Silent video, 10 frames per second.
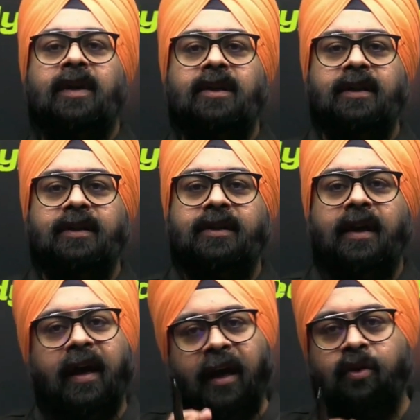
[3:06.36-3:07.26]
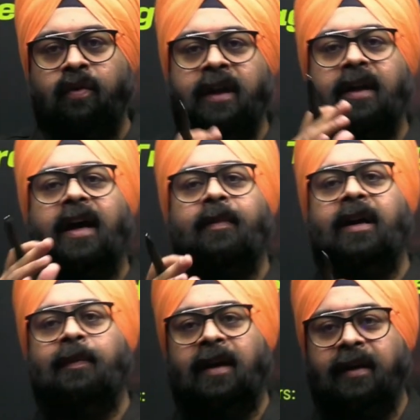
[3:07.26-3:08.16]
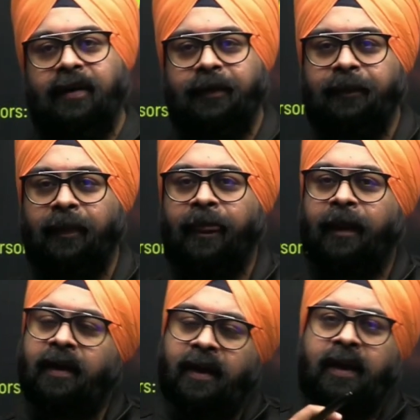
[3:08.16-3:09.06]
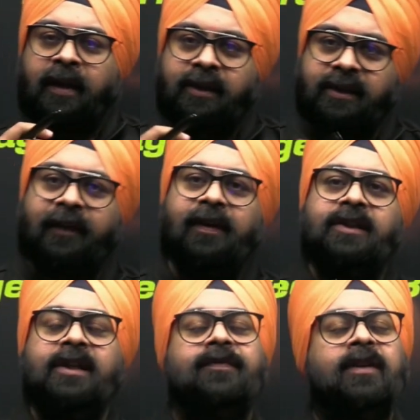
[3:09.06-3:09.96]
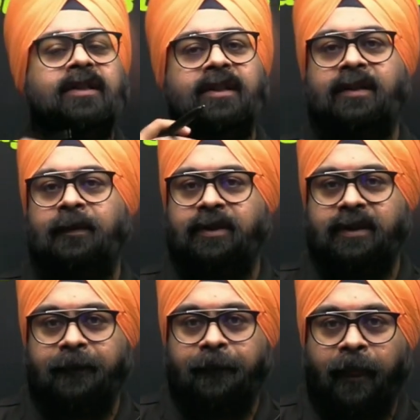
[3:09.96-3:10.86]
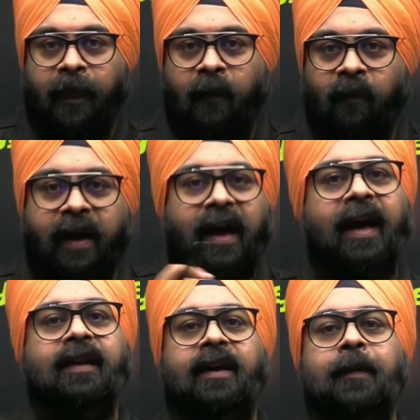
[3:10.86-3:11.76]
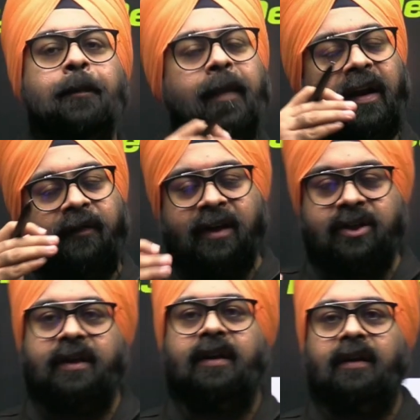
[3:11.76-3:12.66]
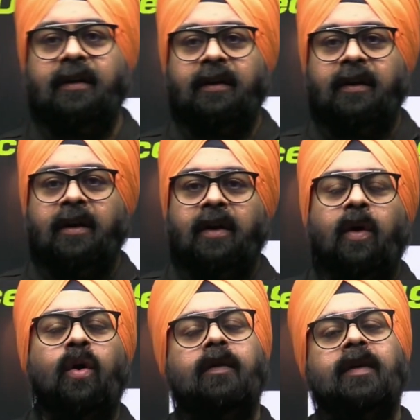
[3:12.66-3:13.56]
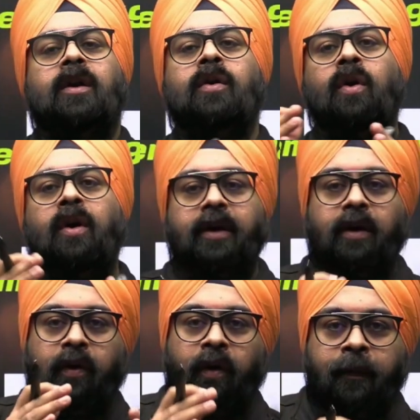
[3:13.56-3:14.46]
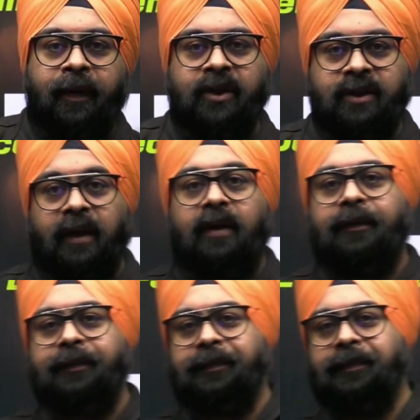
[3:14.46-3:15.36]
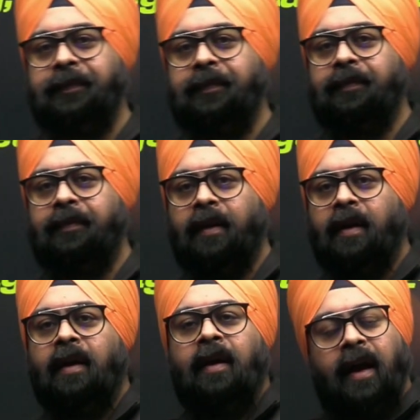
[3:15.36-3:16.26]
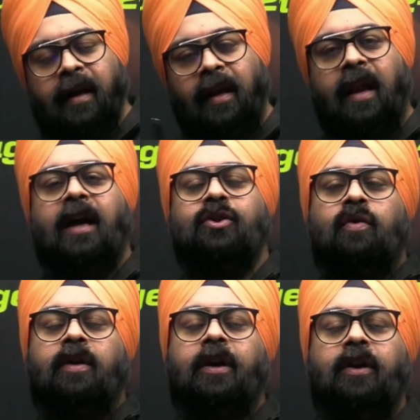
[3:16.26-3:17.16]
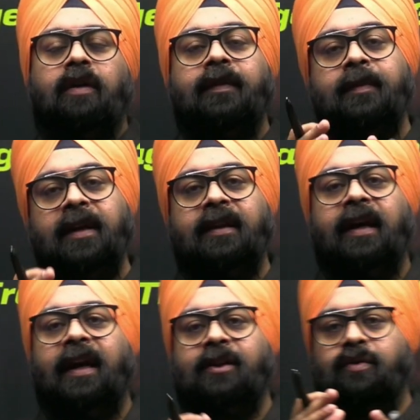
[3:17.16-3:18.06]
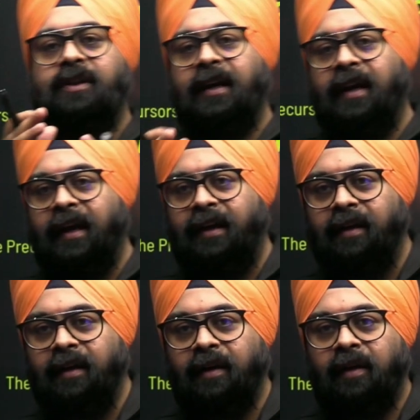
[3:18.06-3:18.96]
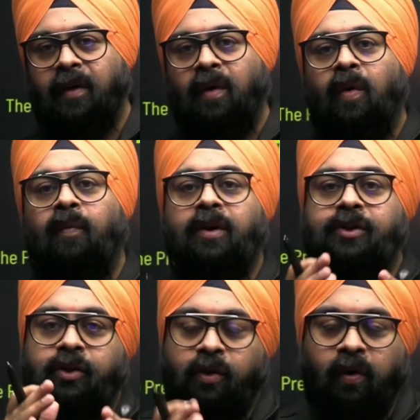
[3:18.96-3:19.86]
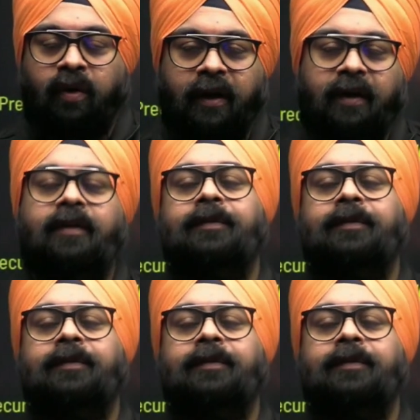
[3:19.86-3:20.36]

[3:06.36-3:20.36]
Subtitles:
measures at Union Carbide plant. Several safety systems were either malfunctioned or were not operational. And a large quantity of the methyl isocyanate was stored